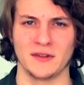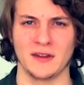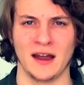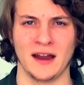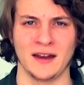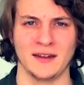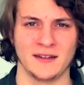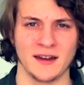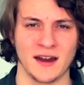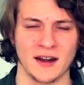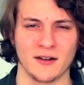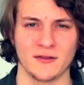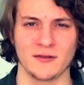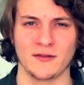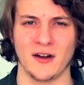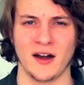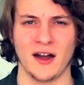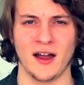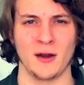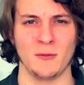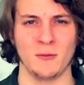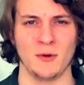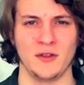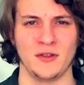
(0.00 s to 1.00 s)

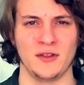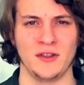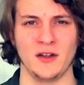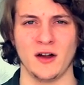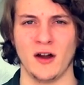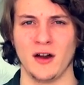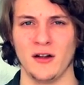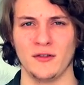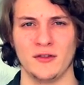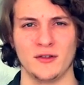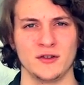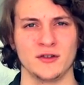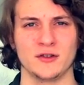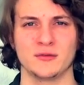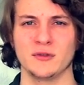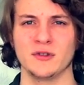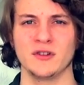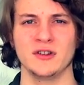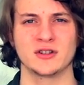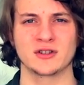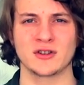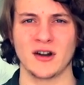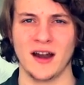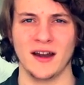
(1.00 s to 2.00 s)
identify what the author is
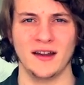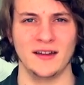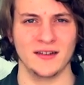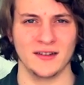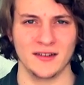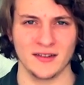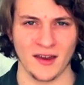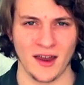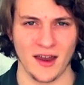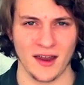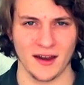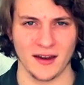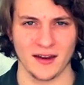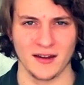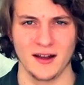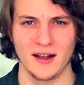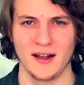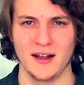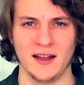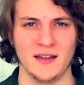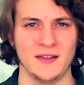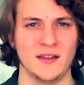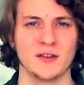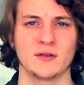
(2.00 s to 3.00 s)
really trying to say?
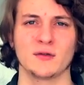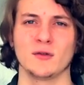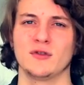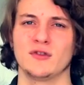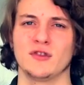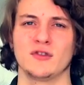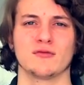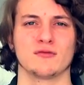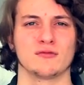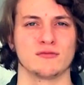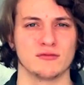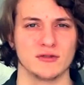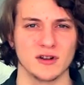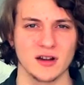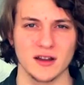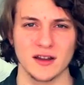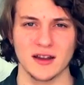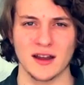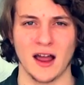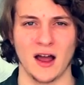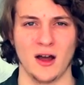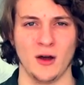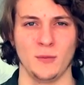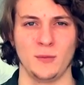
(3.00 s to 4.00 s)
And this will just
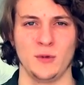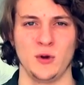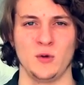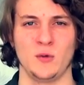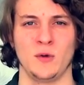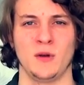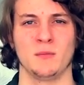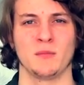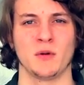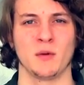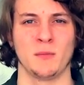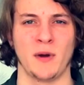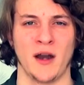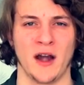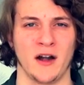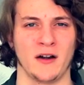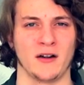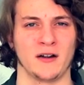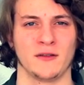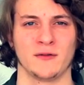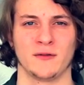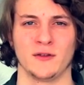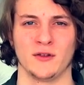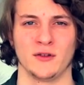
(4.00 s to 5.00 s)
really help you in
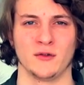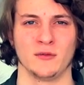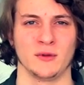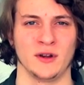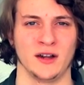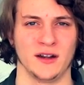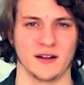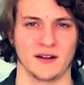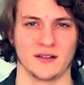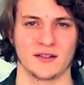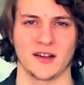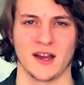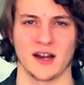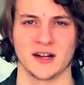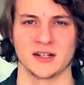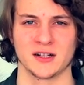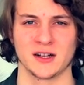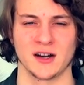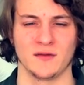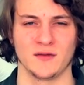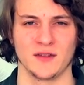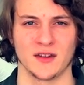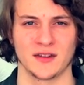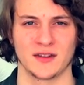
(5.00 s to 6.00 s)
preparing for the reading
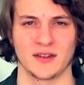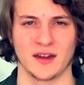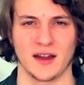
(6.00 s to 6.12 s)
section of this